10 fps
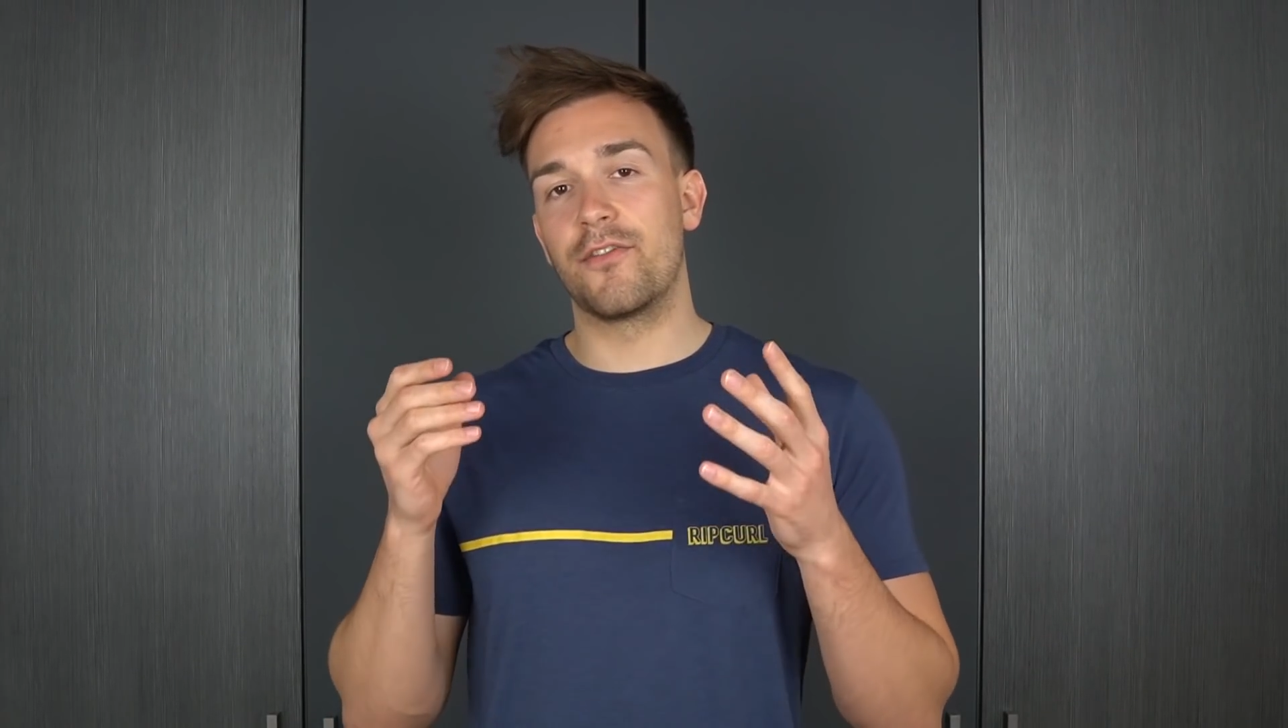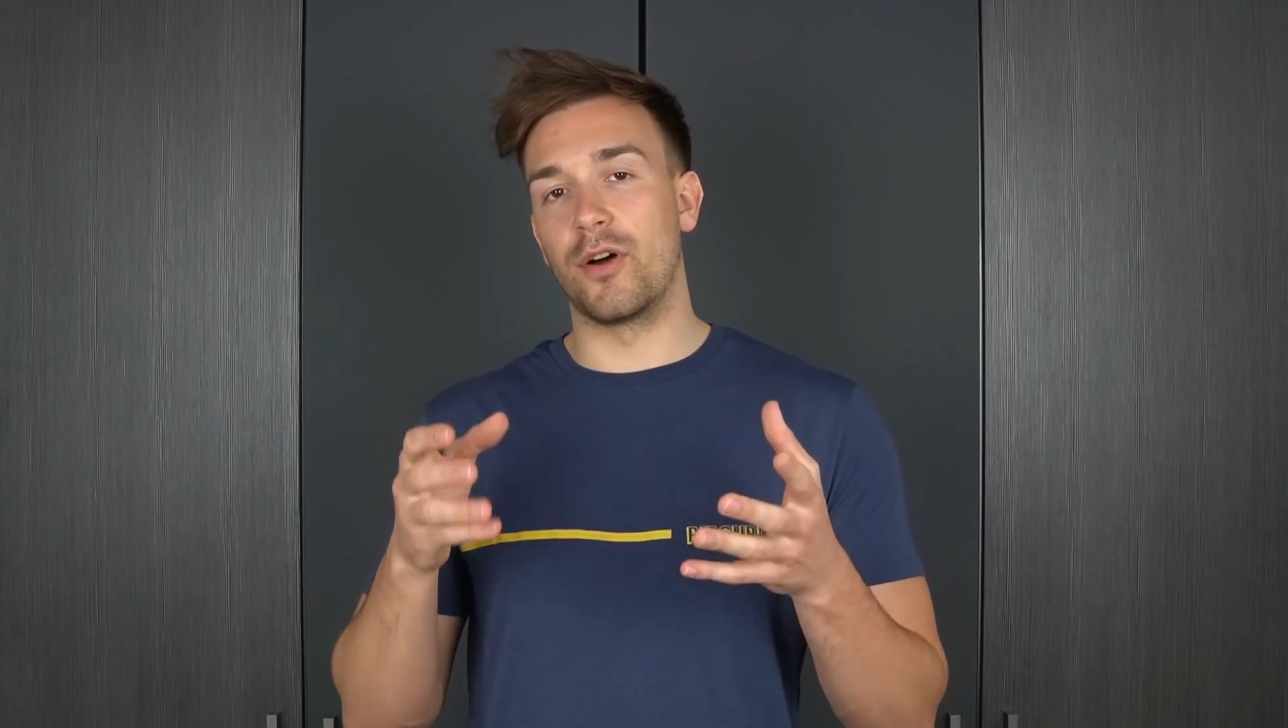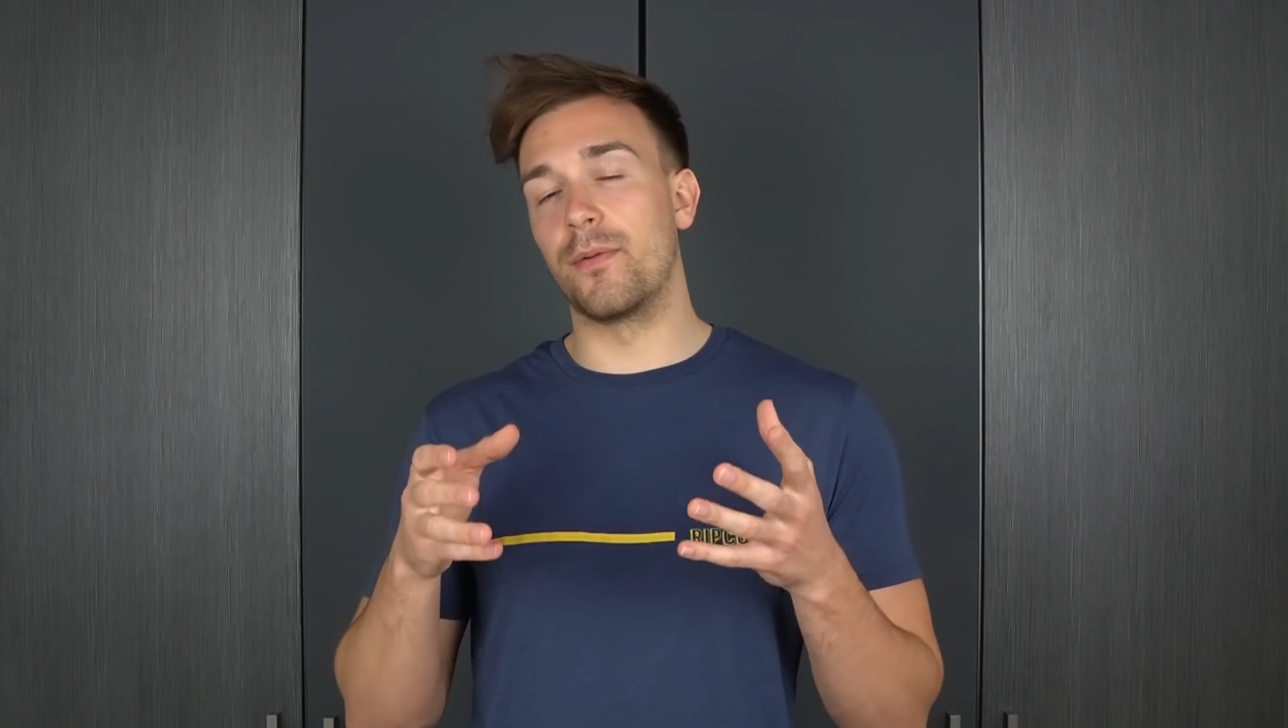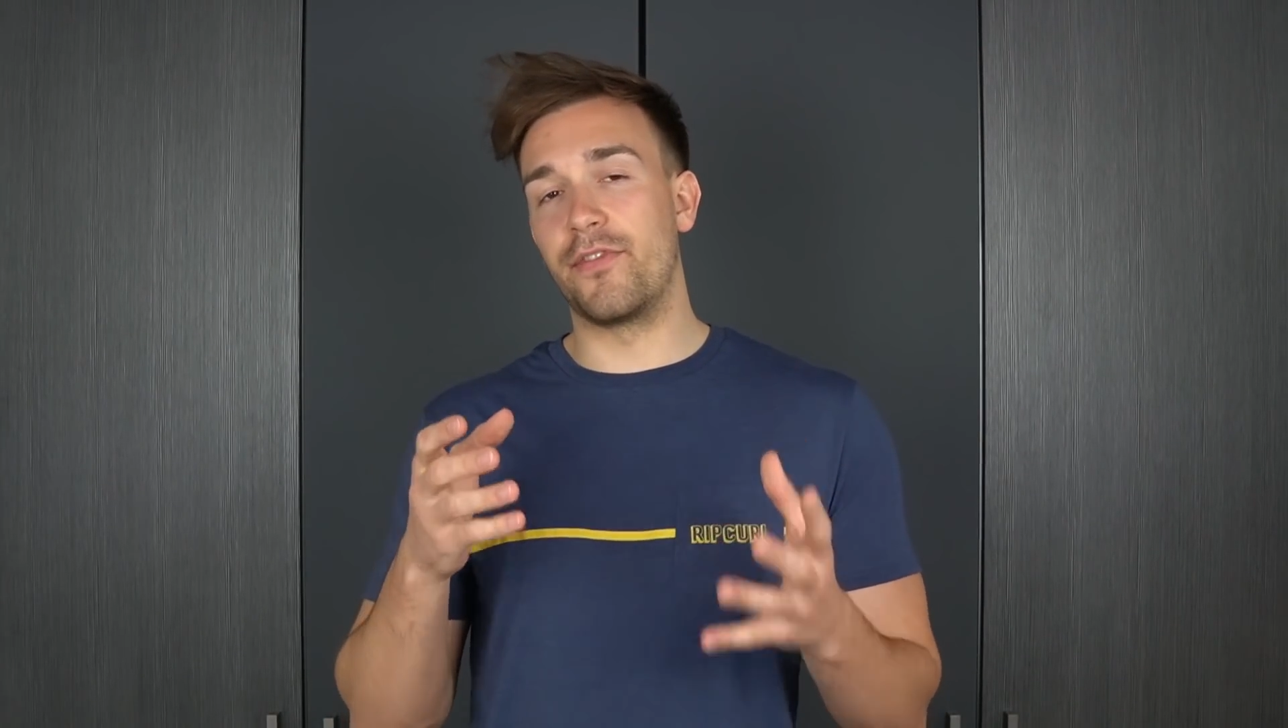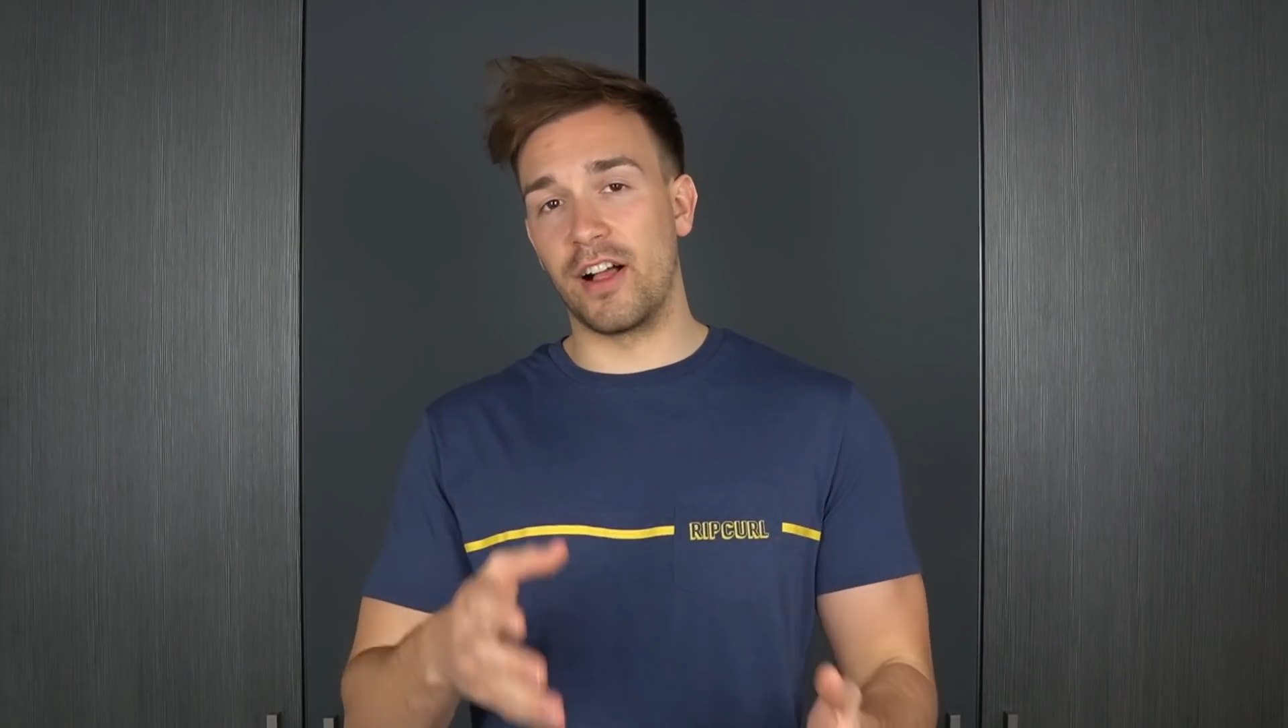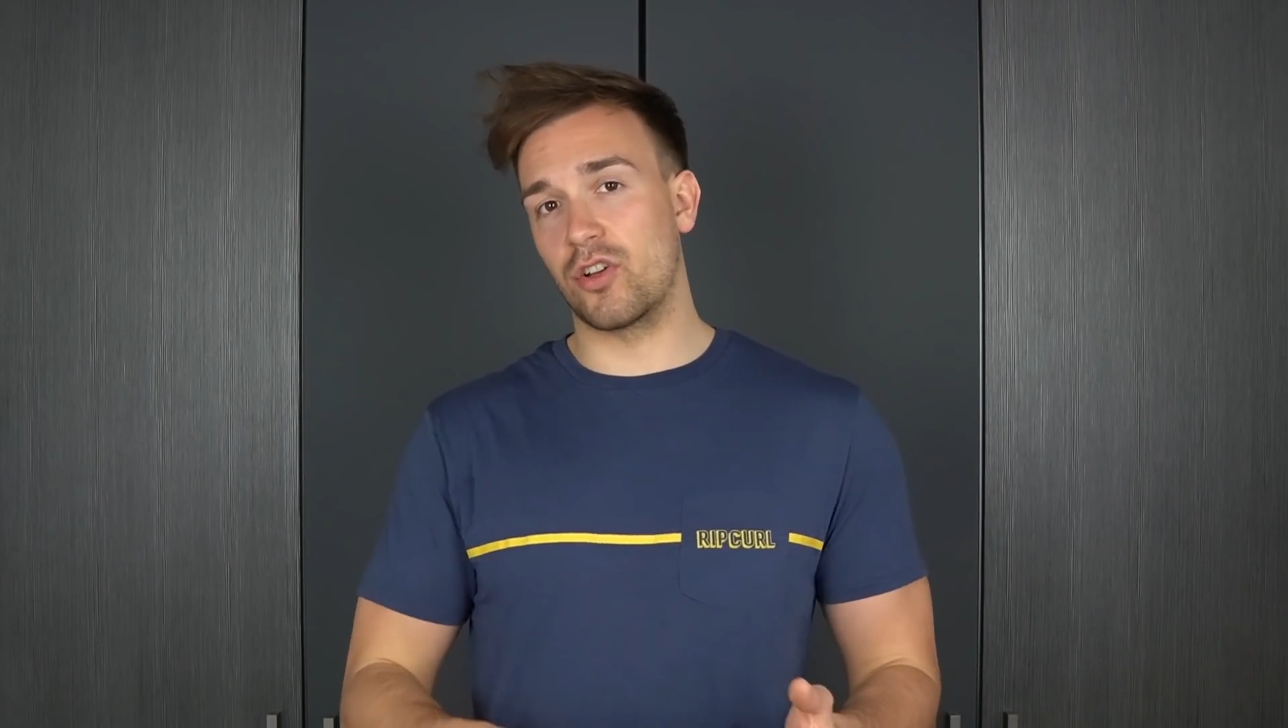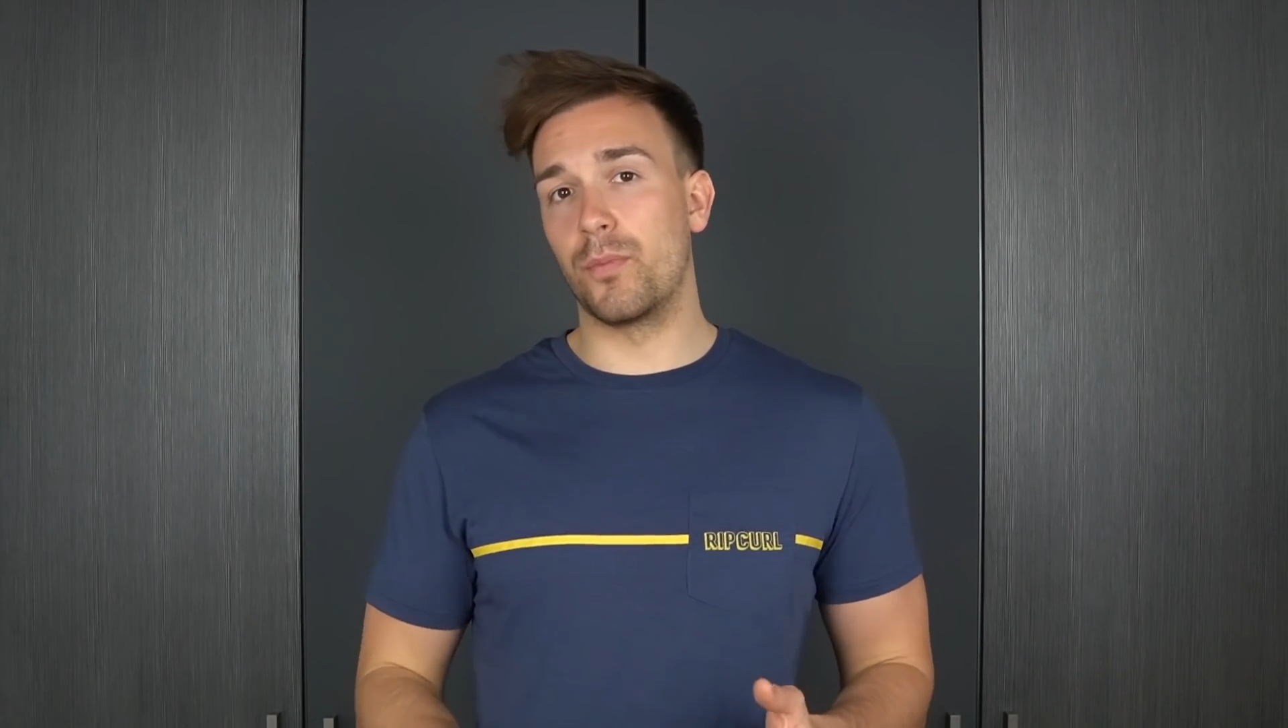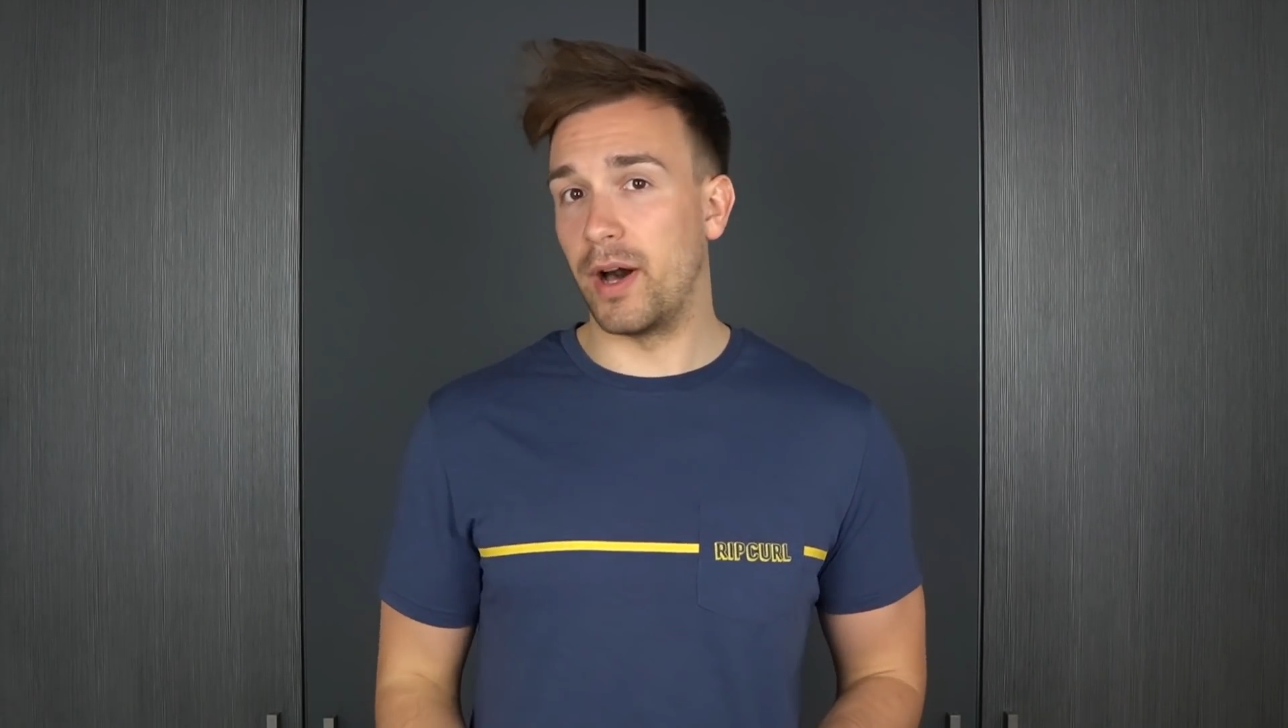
from Falco